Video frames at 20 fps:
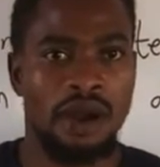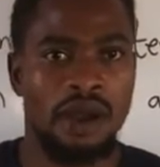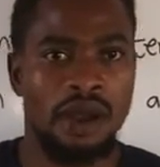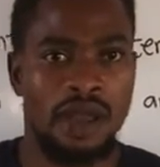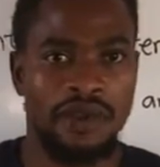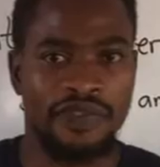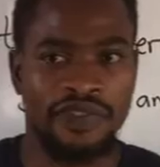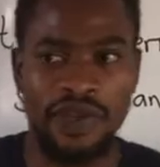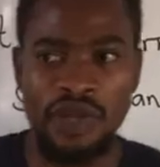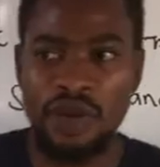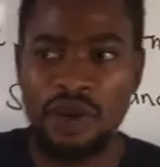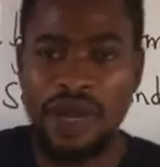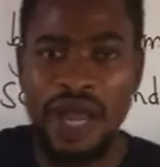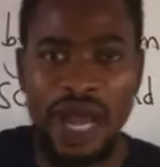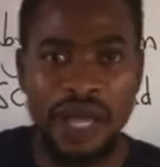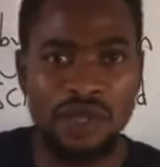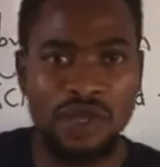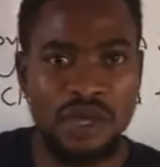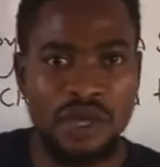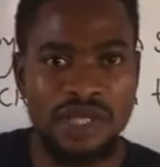If you look
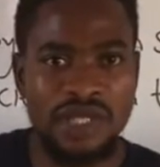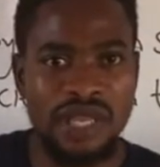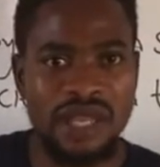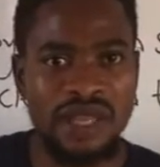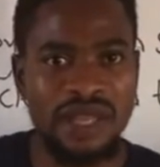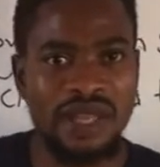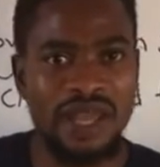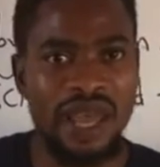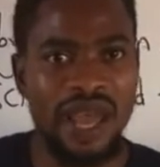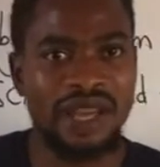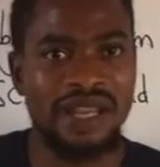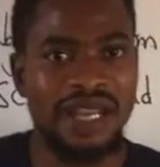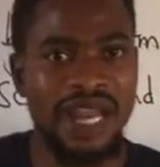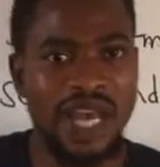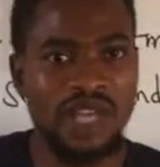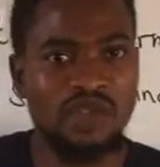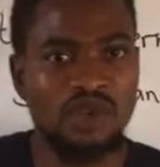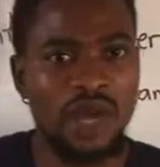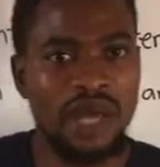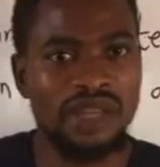at those things, they are
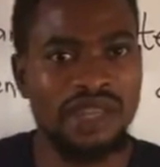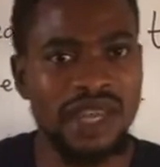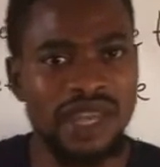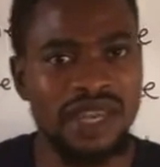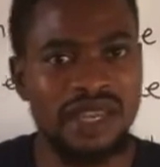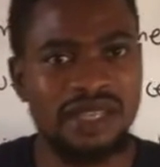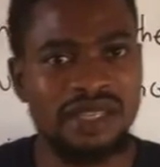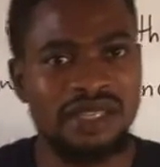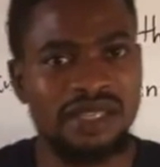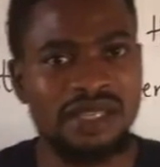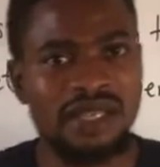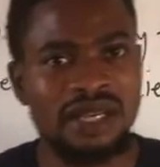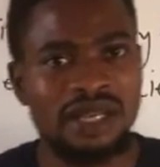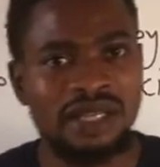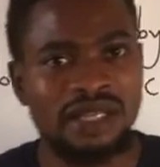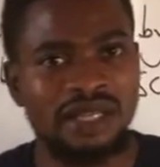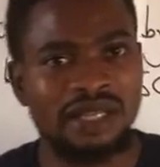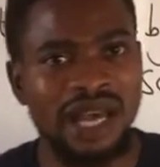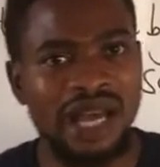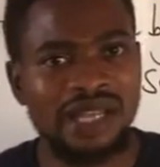natural things
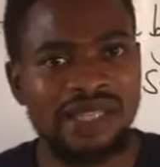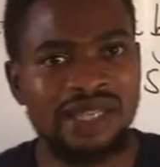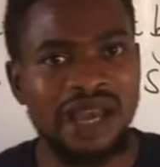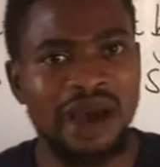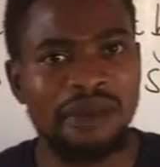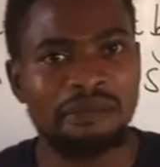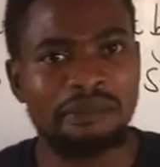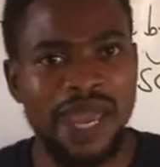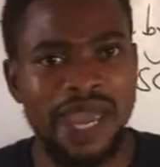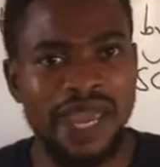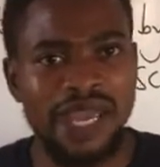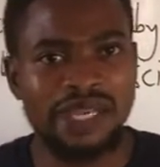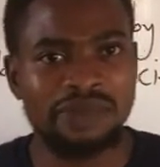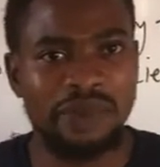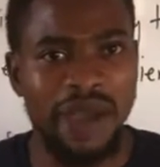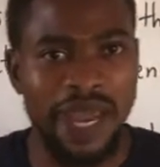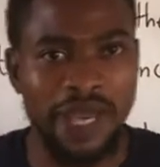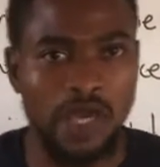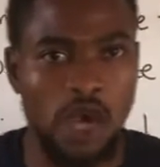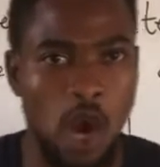that are made
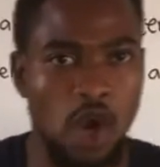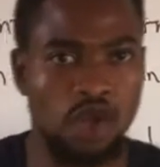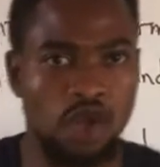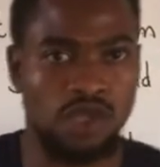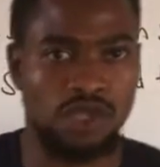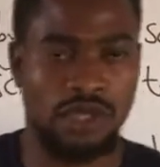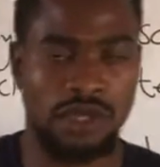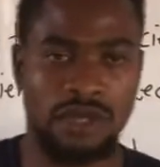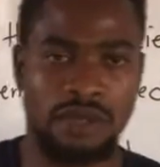by God,